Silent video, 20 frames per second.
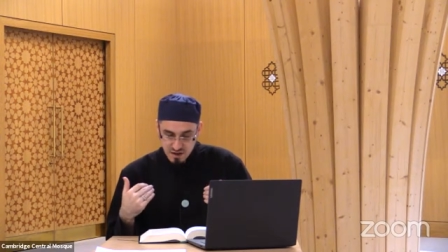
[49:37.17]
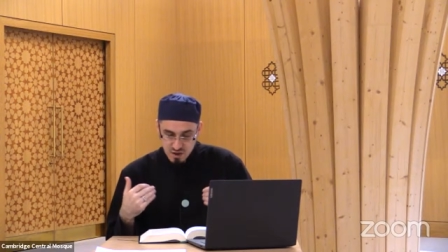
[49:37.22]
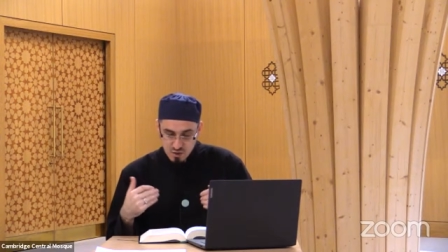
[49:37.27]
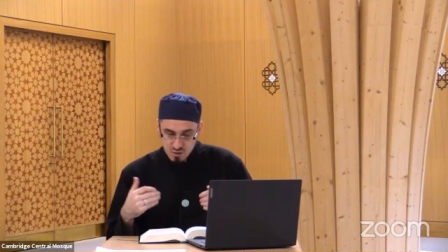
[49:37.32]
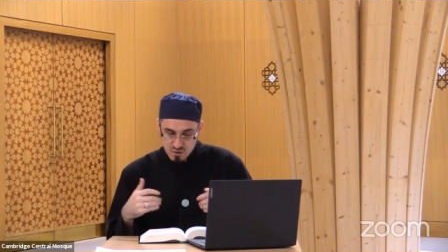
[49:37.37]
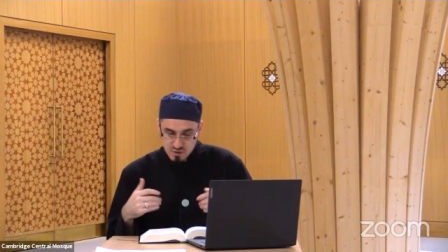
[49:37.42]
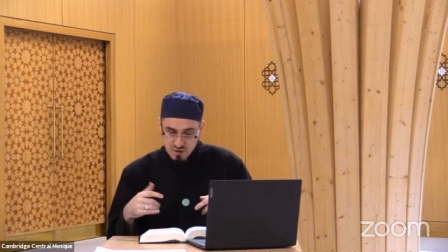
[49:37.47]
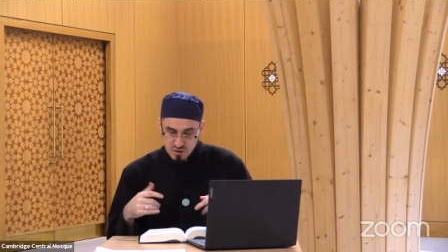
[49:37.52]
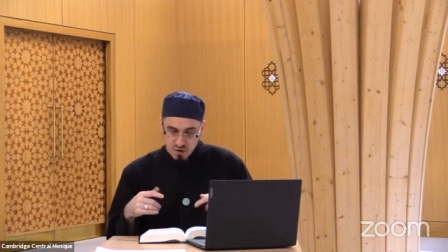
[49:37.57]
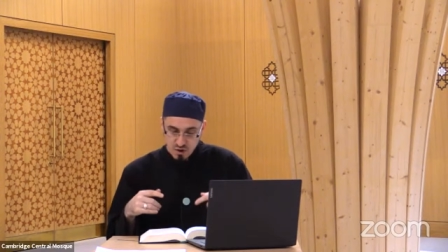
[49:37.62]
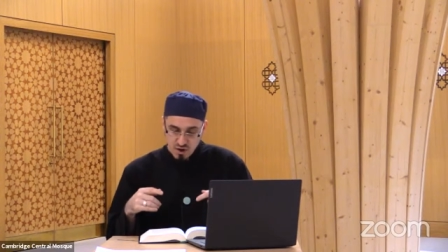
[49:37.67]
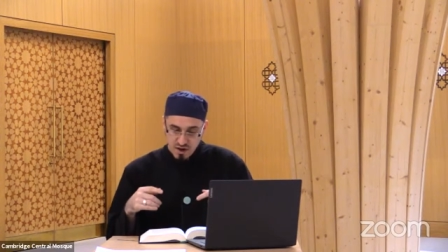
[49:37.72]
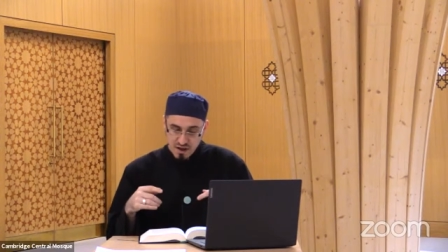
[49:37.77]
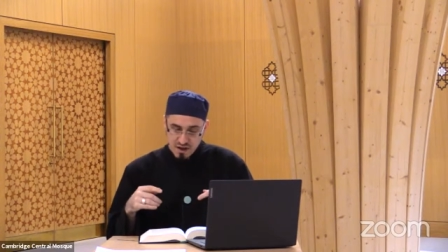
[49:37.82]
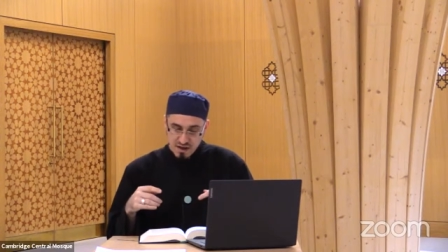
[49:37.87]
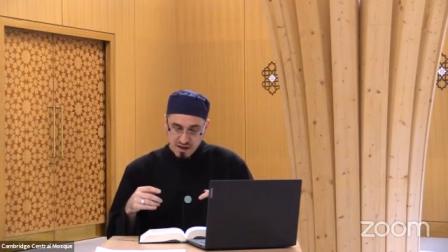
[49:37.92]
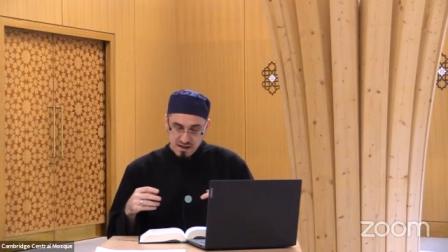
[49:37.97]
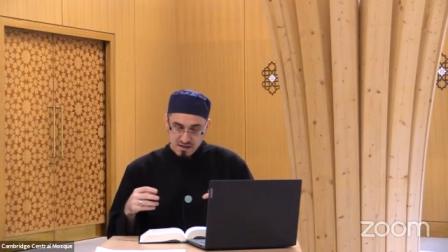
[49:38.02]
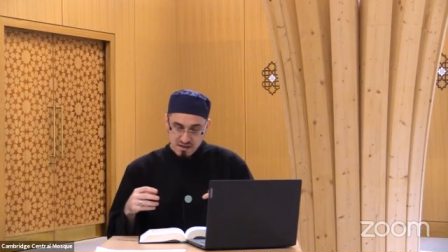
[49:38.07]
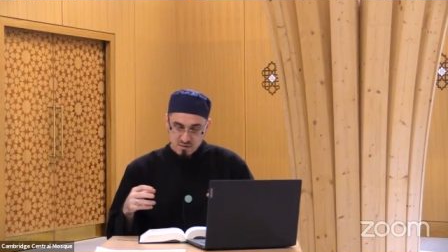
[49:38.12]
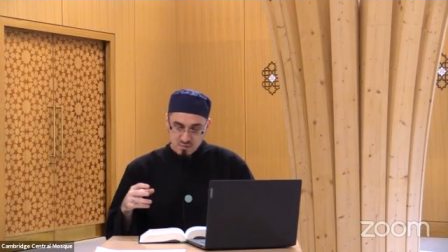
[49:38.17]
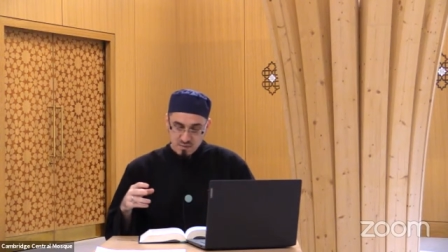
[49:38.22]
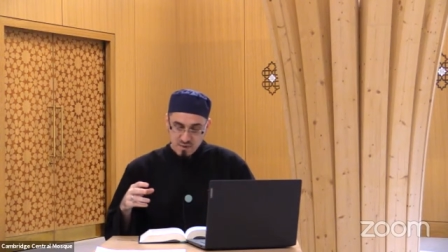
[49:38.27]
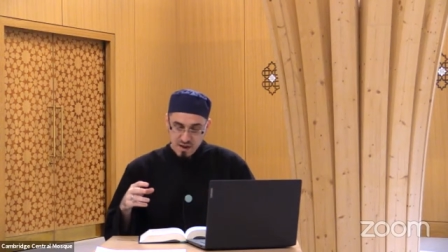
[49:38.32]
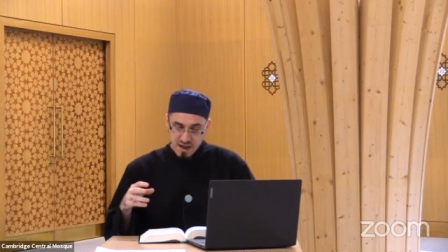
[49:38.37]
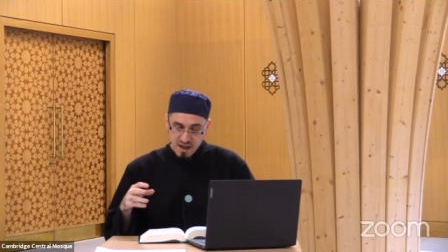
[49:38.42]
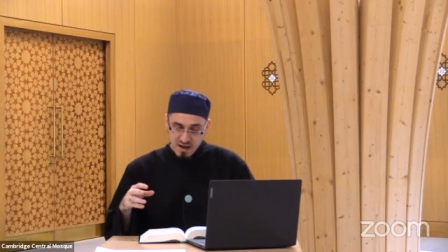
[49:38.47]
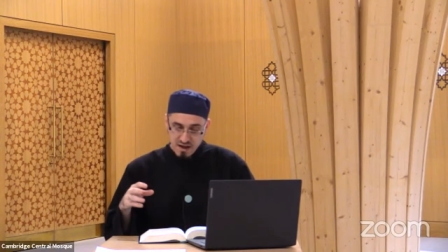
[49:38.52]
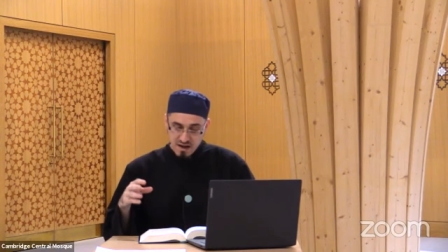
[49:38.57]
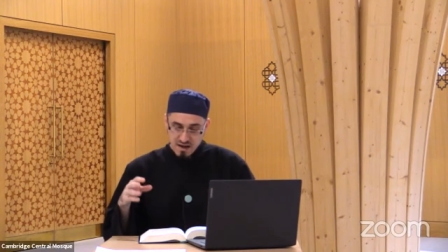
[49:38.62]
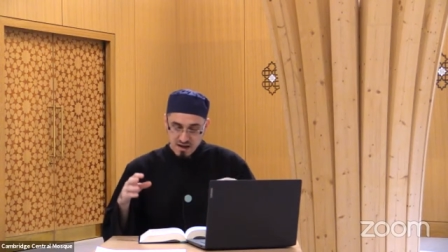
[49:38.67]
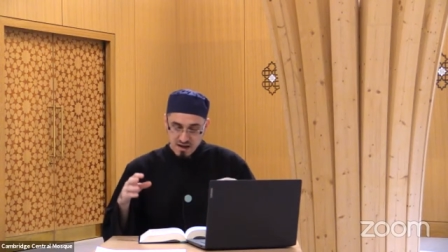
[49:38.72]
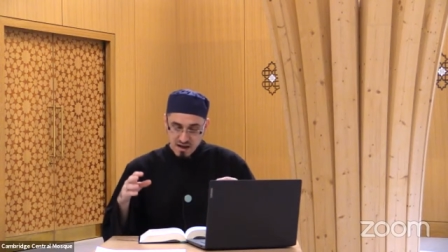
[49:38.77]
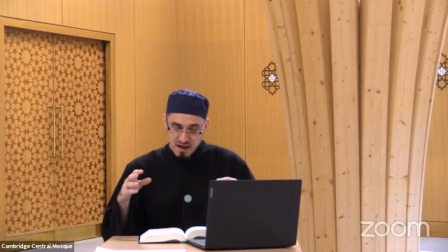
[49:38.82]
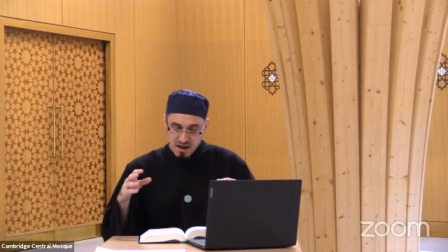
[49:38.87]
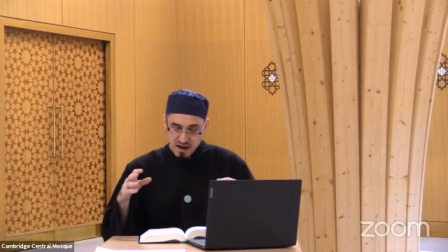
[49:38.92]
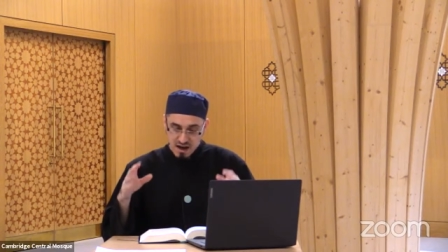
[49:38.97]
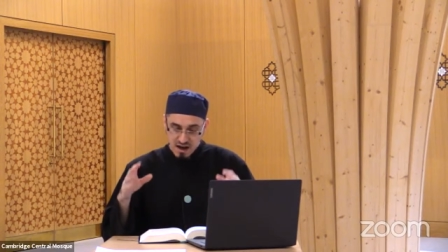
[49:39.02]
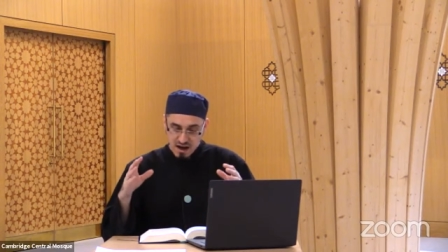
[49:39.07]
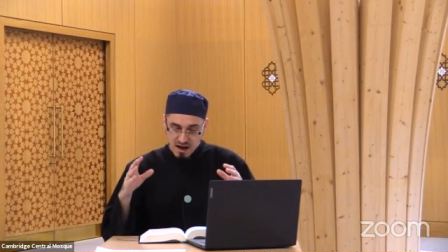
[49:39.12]
whose oil is well
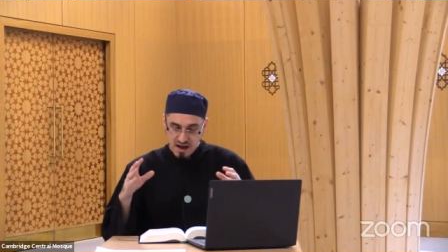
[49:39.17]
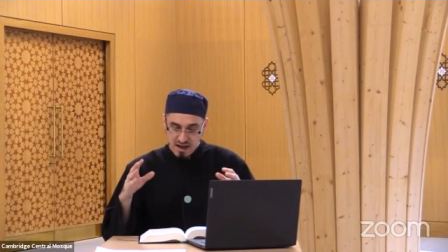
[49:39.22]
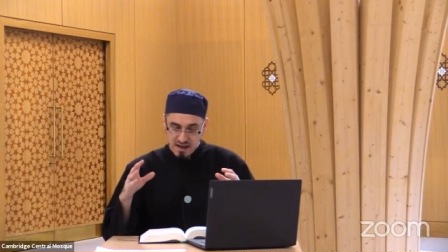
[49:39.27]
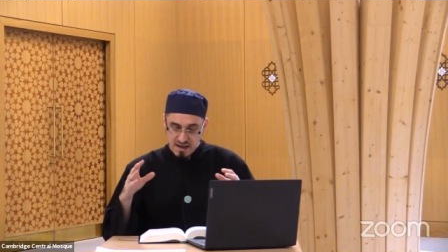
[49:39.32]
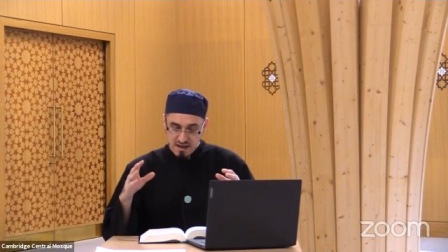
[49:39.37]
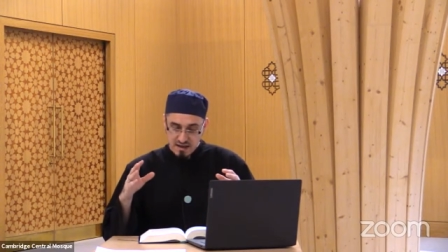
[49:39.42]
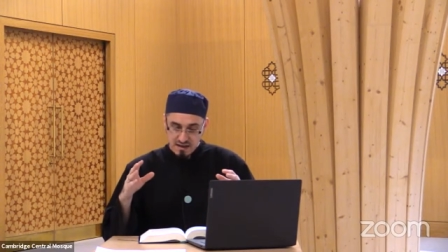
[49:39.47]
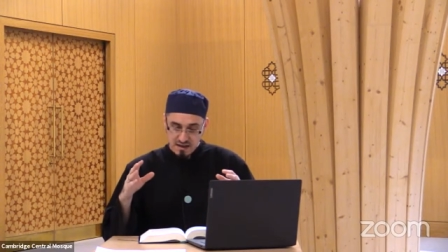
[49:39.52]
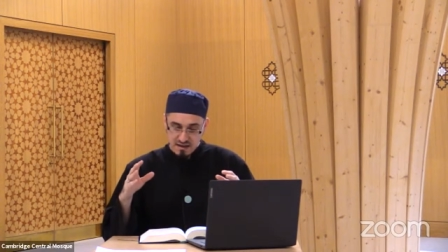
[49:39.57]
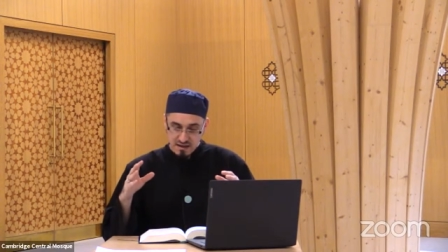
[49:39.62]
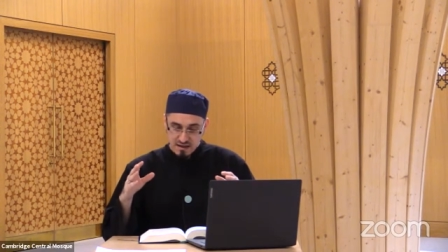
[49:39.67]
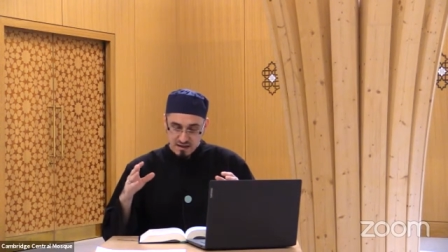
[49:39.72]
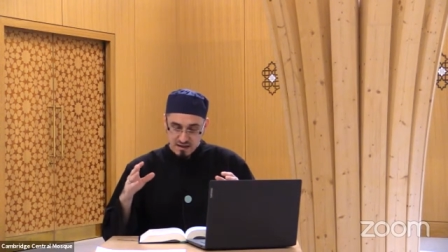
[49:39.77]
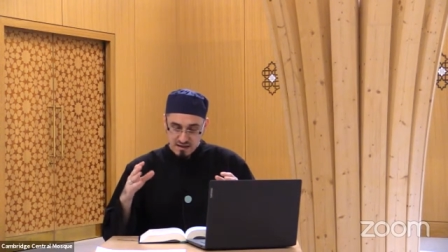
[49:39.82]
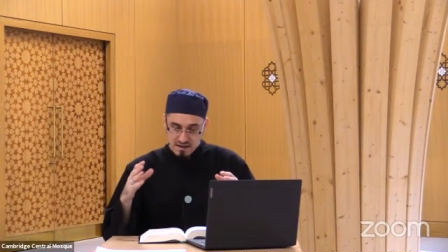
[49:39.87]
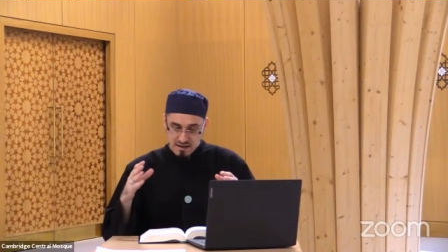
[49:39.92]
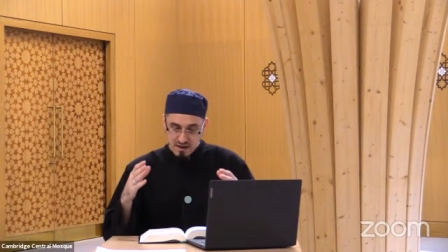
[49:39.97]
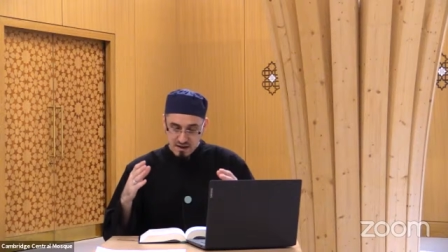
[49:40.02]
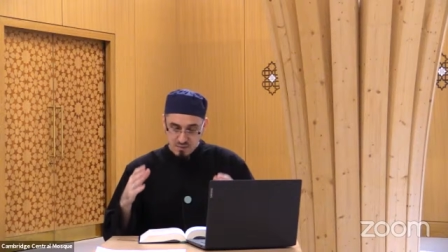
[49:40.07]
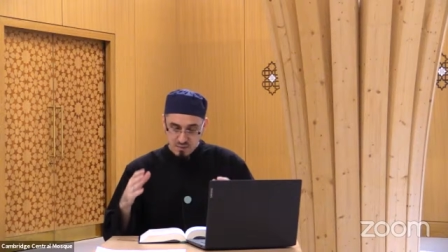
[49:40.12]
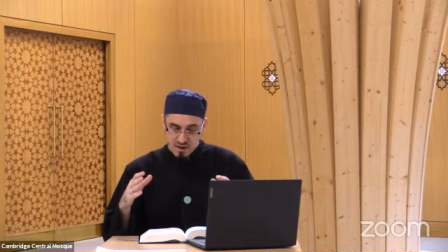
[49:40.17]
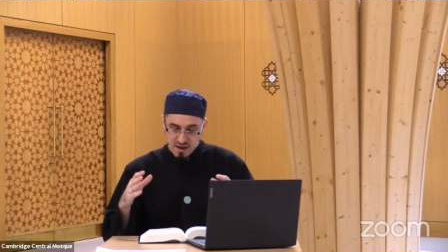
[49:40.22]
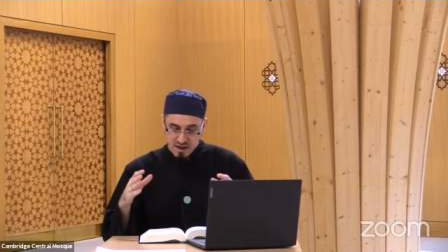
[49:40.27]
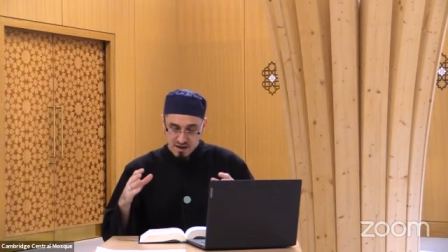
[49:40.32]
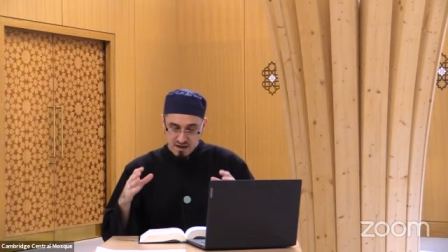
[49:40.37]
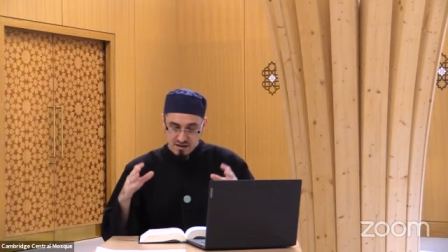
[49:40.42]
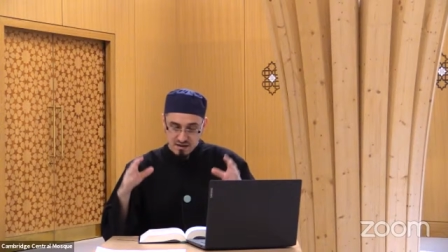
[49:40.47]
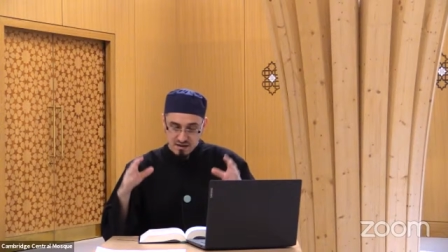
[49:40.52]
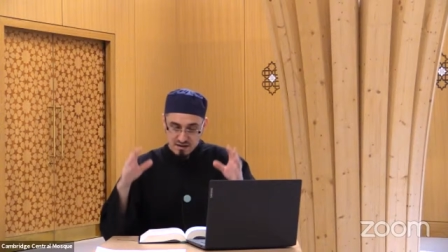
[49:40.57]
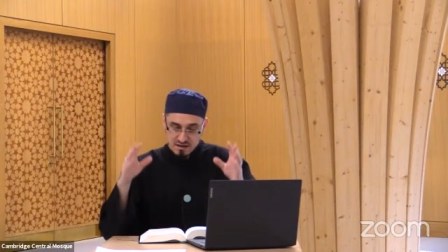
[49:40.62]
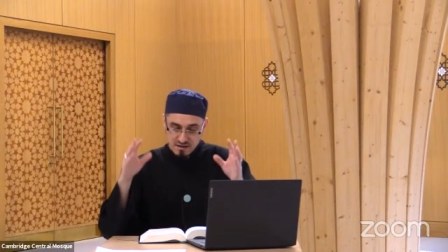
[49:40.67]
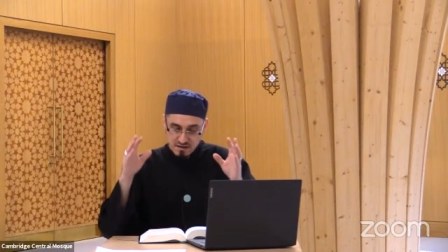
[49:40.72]
high, yeah, well